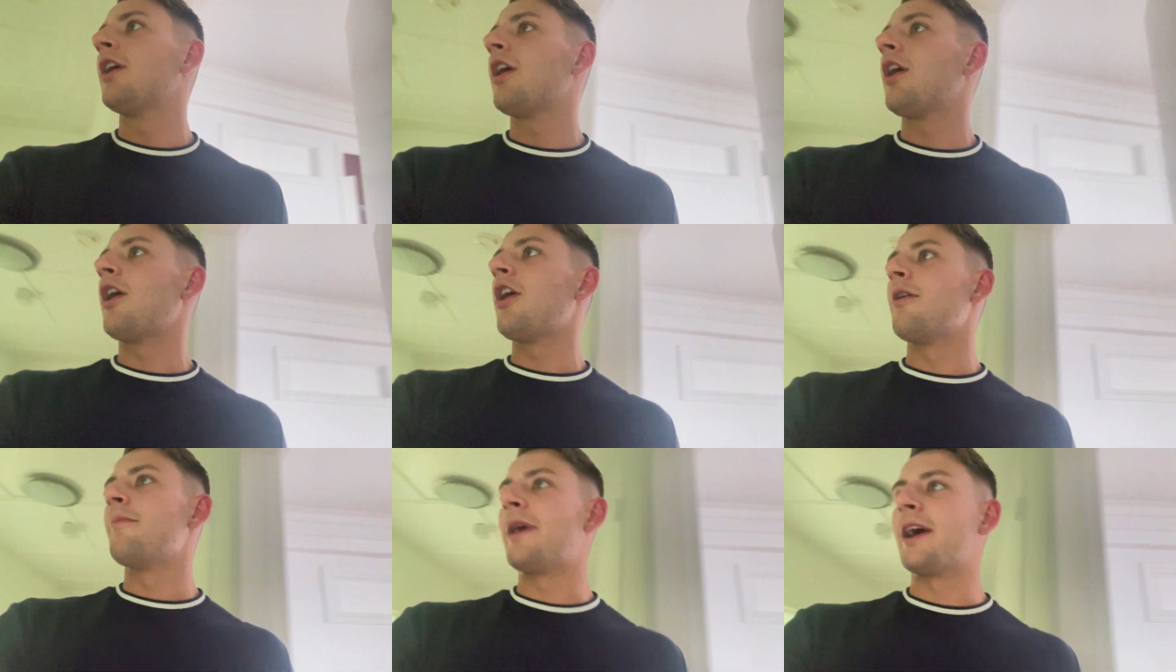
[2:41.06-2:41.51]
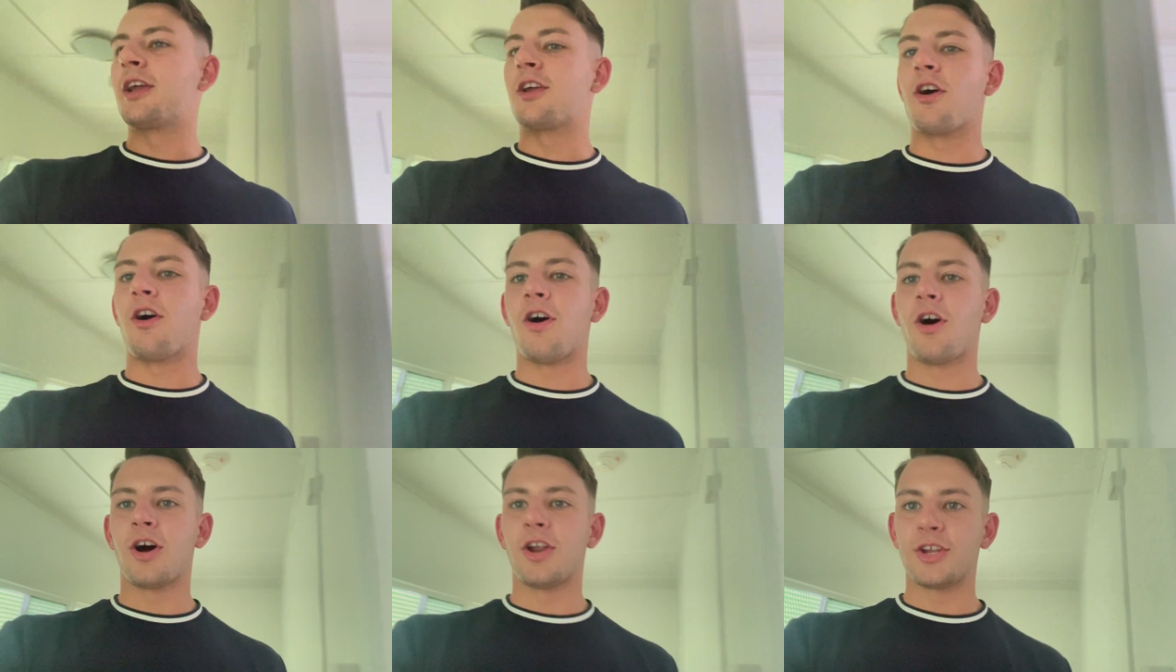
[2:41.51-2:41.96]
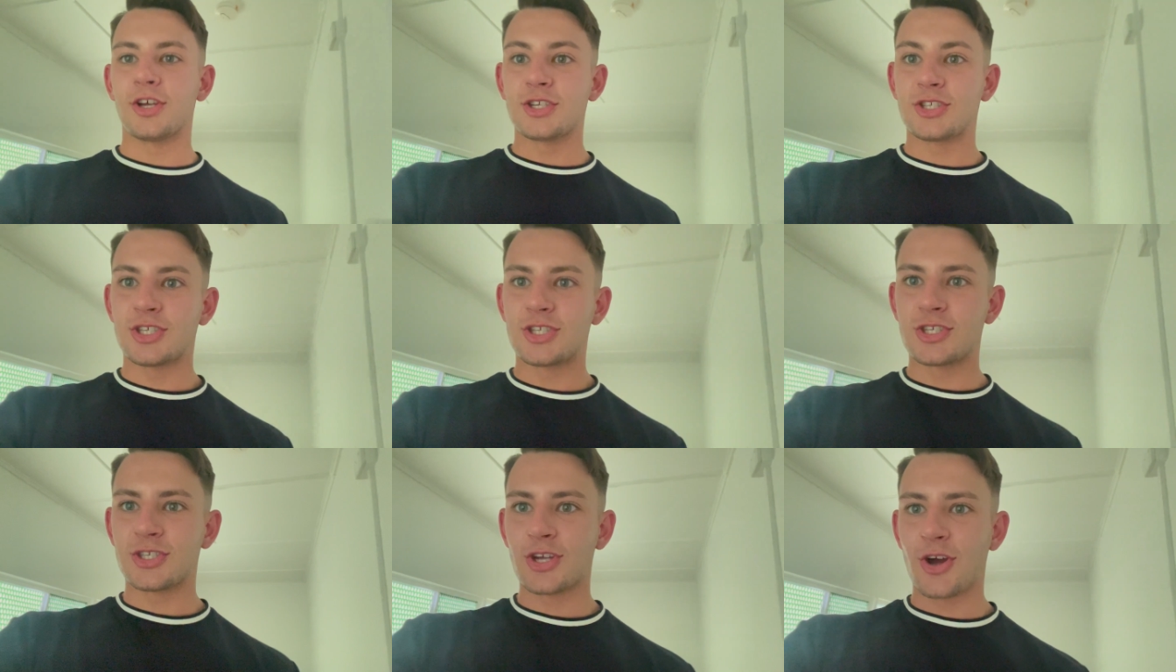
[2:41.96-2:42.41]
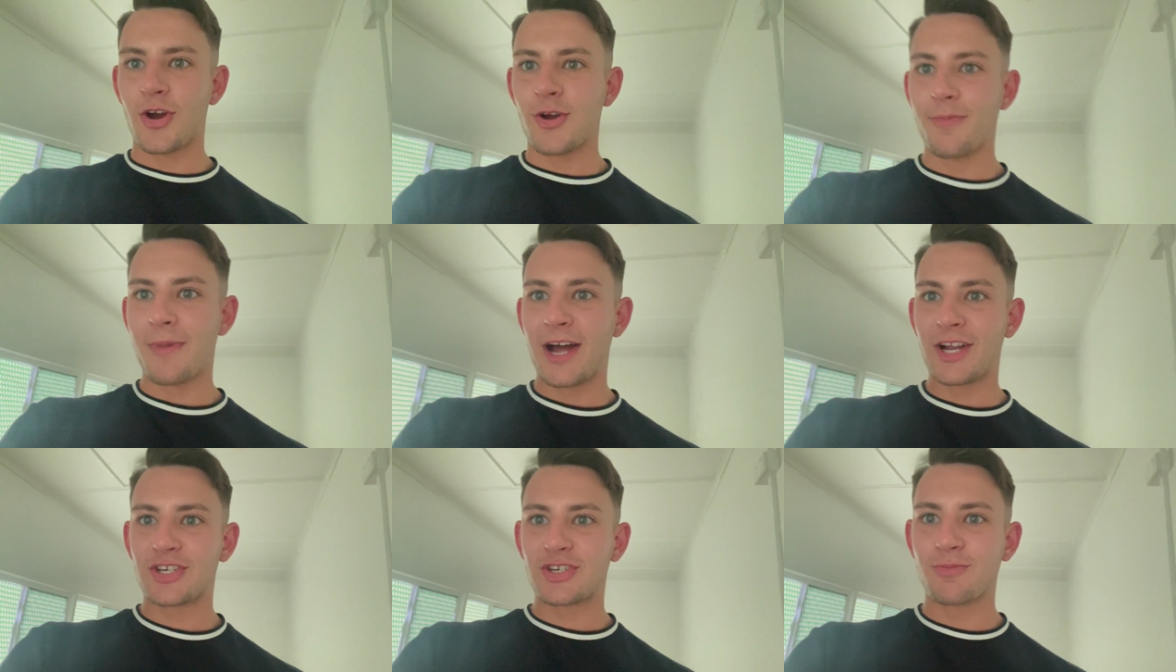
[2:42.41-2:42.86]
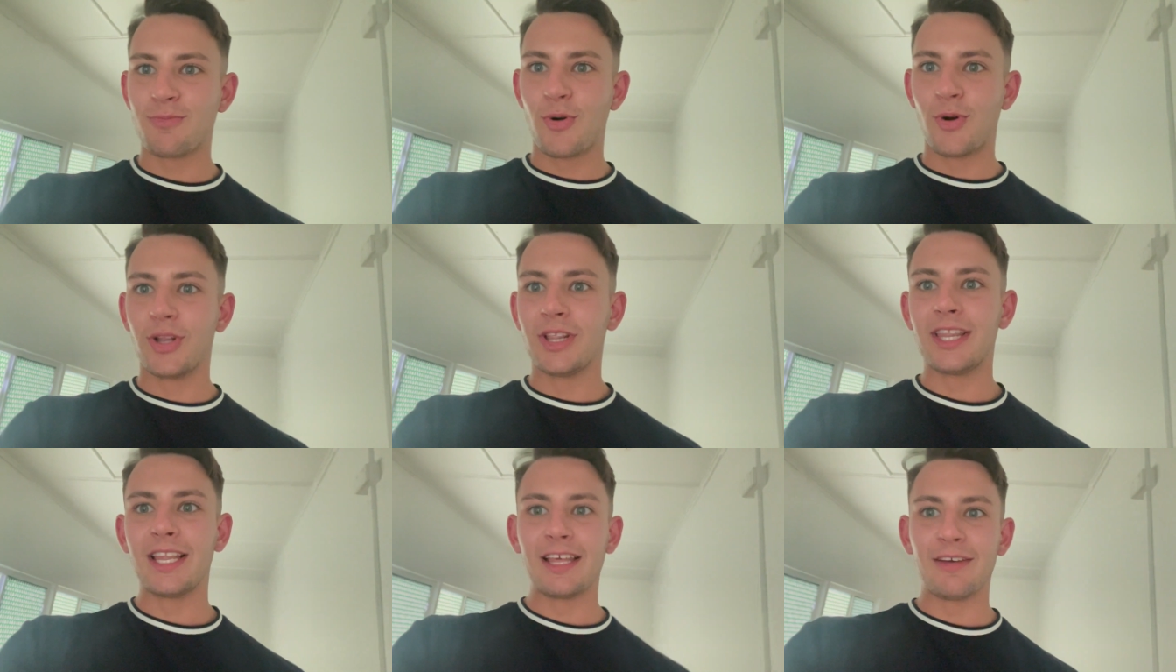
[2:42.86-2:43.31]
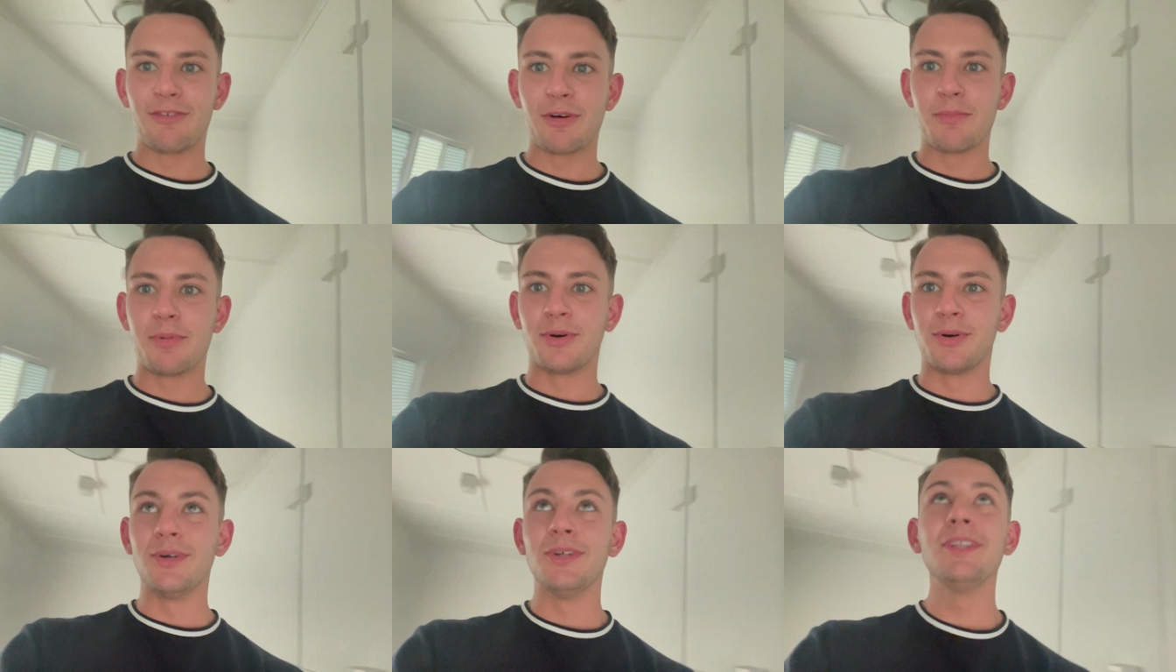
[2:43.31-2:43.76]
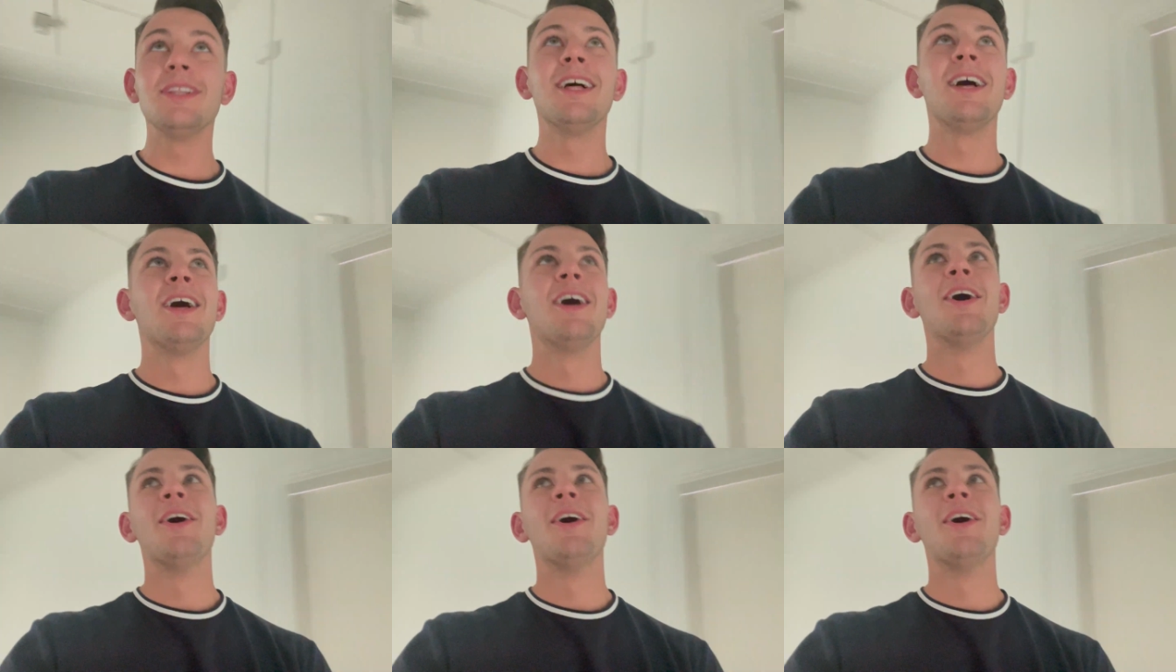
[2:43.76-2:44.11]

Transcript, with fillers: Oh my god, so much more livable